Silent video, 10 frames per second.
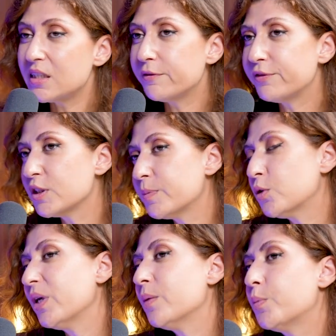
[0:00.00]
the difference
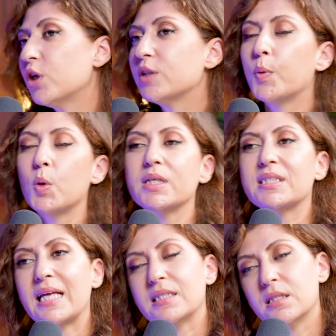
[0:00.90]
between bullet points
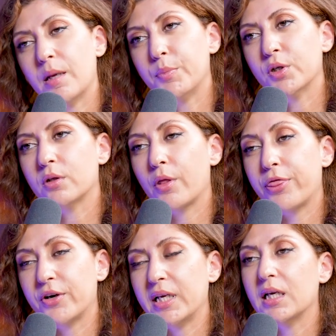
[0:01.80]
and number
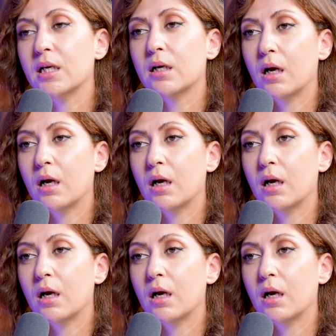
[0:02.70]
3?